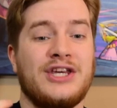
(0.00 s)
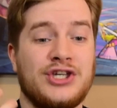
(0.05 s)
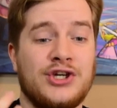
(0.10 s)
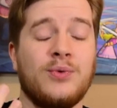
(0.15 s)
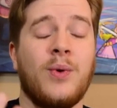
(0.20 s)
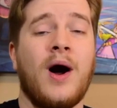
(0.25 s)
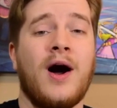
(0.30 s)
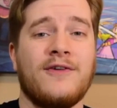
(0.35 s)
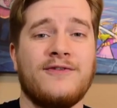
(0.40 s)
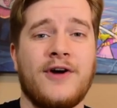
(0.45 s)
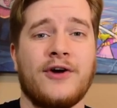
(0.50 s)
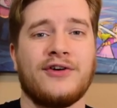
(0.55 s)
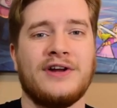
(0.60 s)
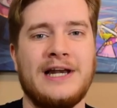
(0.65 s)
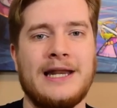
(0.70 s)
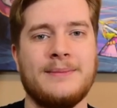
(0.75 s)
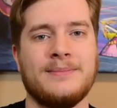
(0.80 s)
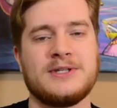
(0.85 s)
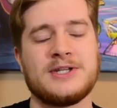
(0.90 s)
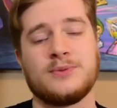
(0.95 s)
you are very
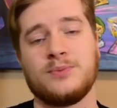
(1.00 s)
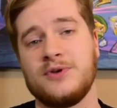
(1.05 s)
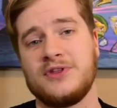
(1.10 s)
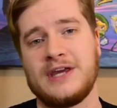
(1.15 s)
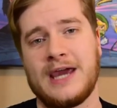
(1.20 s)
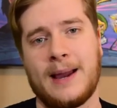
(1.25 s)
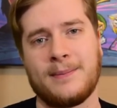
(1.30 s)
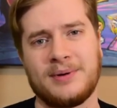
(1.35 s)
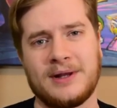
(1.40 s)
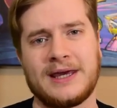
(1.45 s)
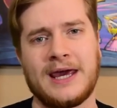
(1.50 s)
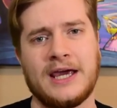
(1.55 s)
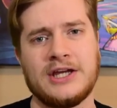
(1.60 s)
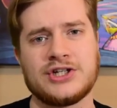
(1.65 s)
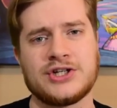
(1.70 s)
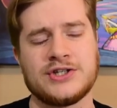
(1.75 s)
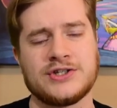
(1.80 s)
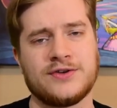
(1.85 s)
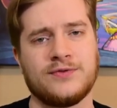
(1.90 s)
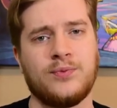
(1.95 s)
limited with the
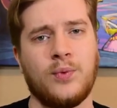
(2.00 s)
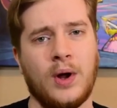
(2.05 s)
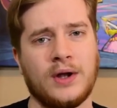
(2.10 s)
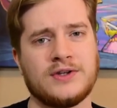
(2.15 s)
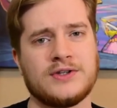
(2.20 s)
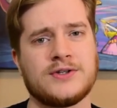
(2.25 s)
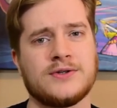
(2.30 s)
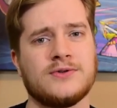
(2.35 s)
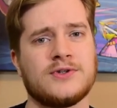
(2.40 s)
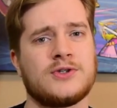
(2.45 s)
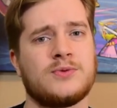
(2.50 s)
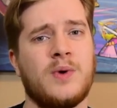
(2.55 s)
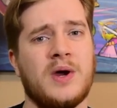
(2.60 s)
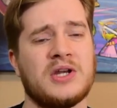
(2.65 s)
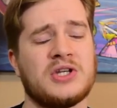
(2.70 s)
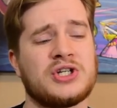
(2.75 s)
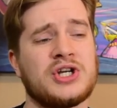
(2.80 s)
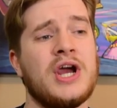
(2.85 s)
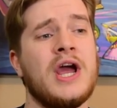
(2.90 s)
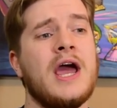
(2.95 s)
applications of 1-2
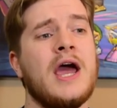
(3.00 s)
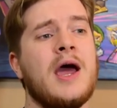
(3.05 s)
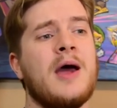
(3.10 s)
Switch.